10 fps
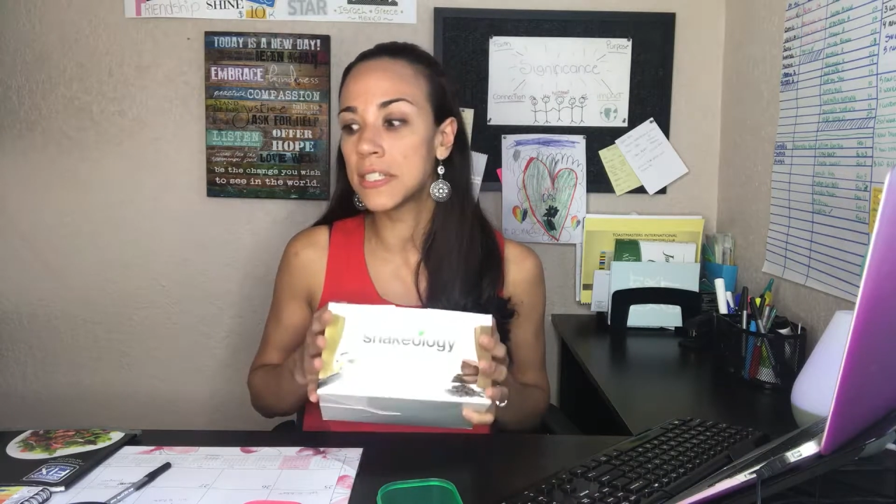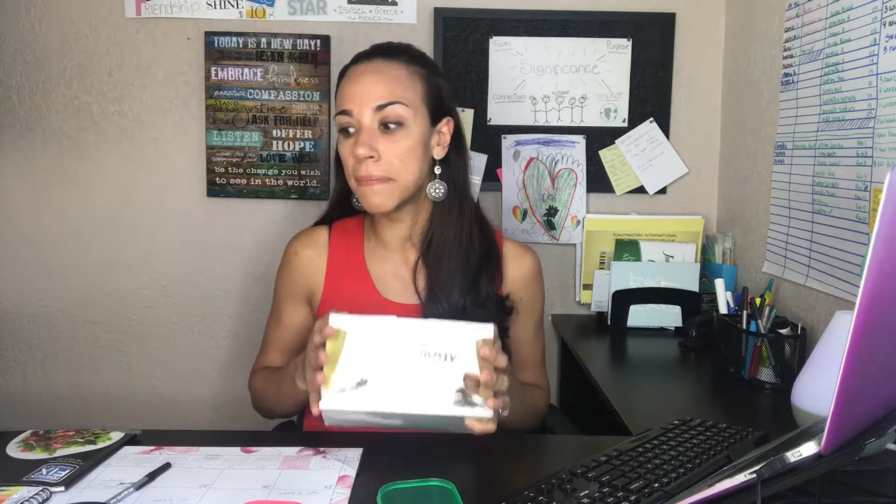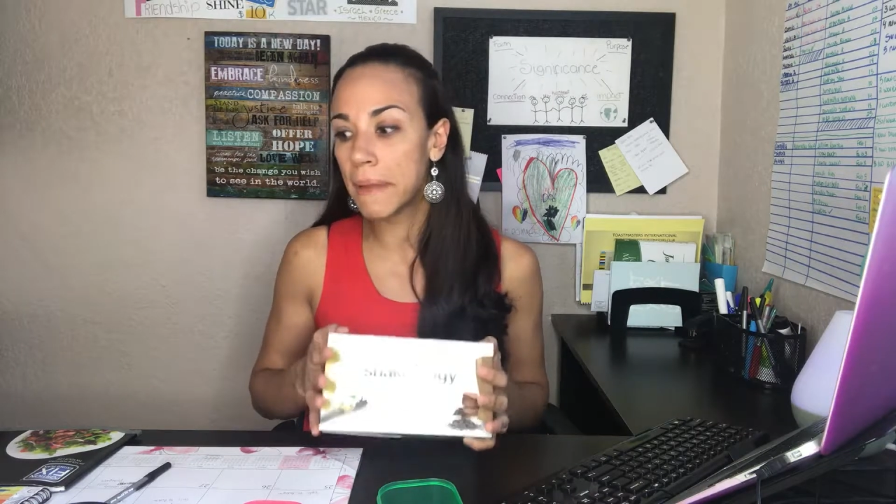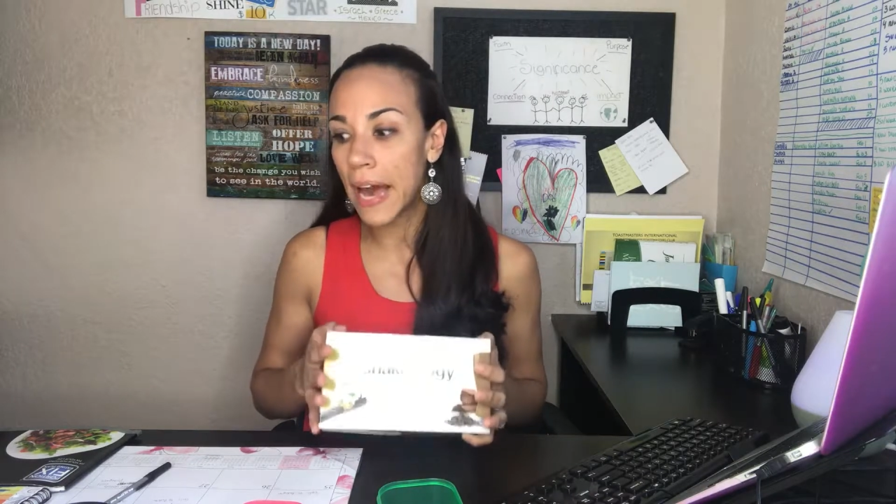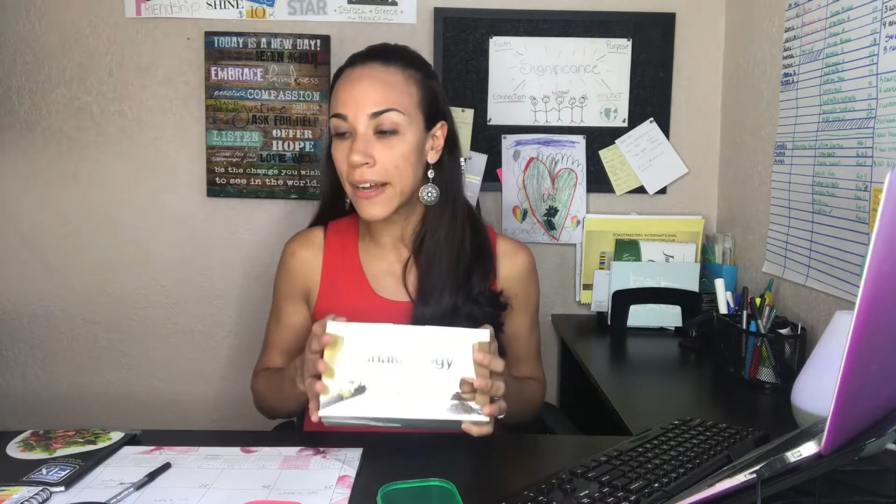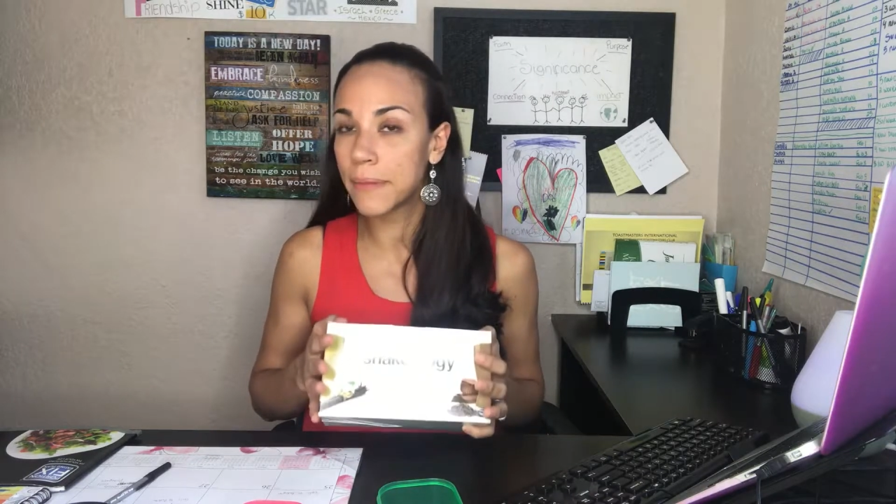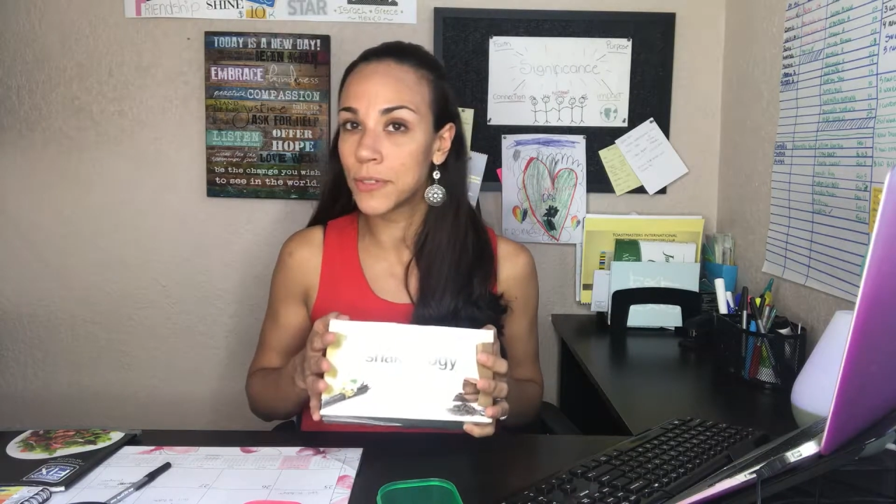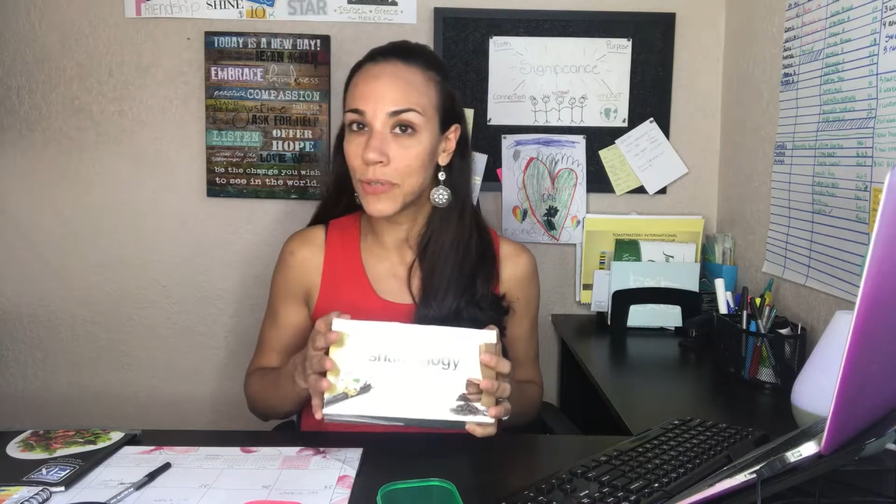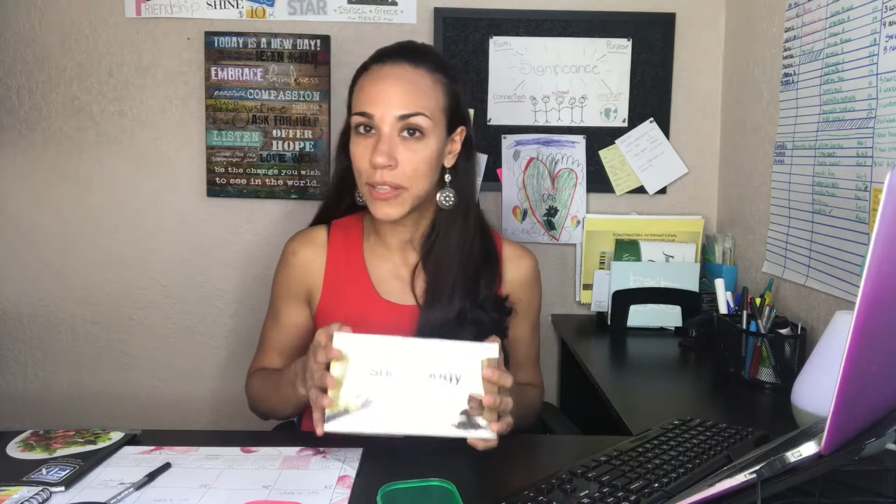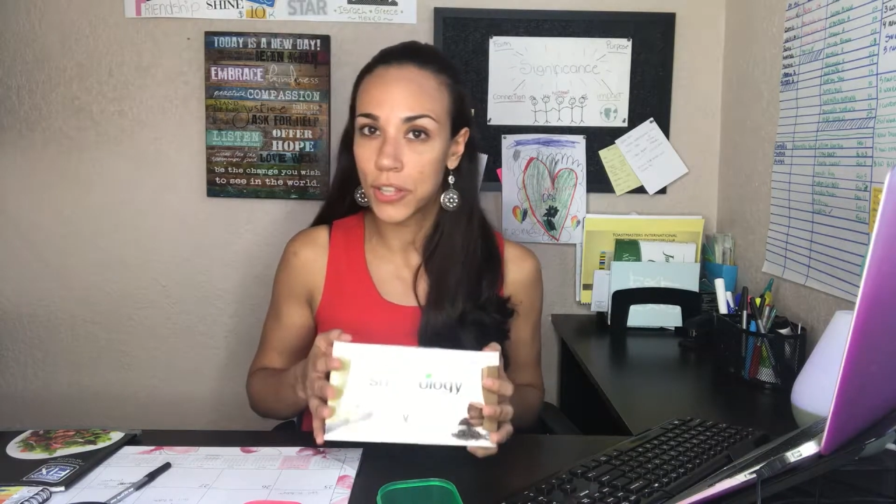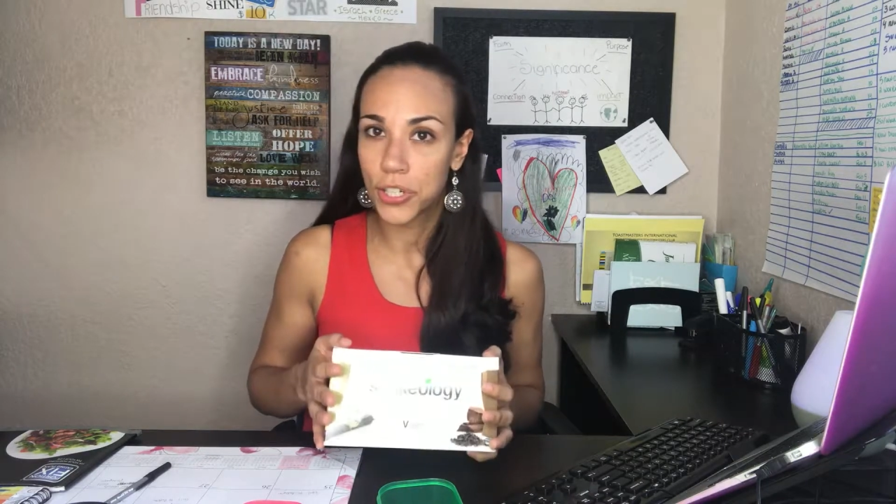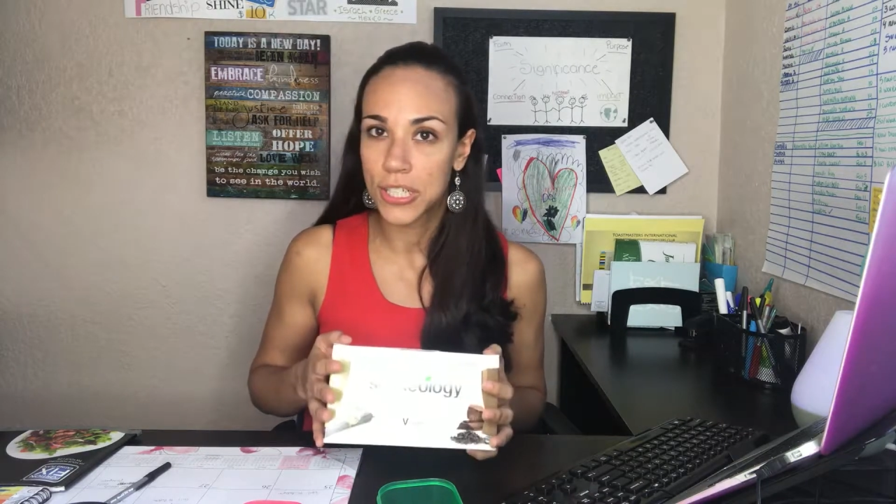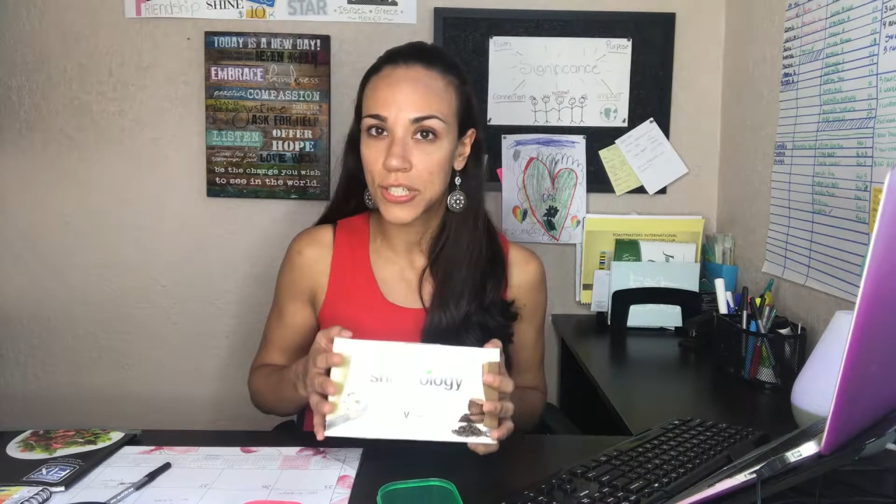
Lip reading: The bag comes with 30.